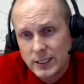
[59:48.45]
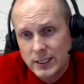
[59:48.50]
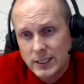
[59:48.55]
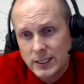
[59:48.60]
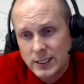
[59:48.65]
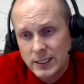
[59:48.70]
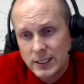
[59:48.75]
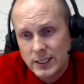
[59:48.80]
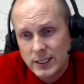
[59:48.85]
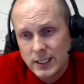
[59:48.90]

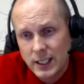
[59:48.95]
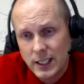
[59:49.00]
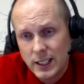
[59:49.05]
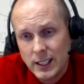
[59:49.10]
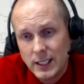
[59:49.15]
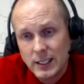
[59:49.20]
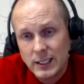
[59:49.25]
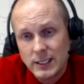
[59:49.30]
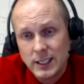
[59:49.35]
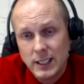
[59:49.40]
disease
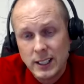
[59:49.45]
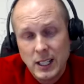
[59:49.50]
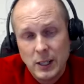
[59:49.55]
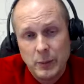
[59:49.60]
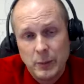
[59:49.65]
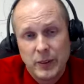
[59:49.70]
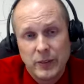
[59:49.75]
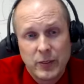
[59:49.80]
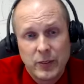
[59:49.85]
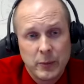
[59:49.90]
to
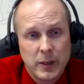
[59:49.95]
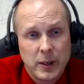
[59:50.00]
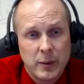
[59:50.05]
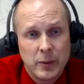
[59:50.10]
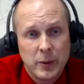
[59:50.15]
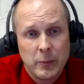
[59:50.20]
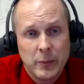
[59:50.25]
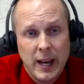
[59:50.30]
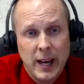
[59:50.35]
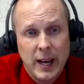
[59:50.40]
keep it from
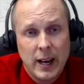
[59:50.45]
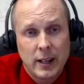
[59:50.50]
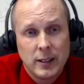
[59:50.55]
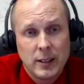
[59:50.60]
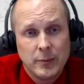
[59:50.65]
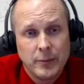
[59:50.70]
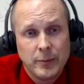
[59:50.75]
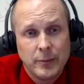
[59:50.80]
coming back.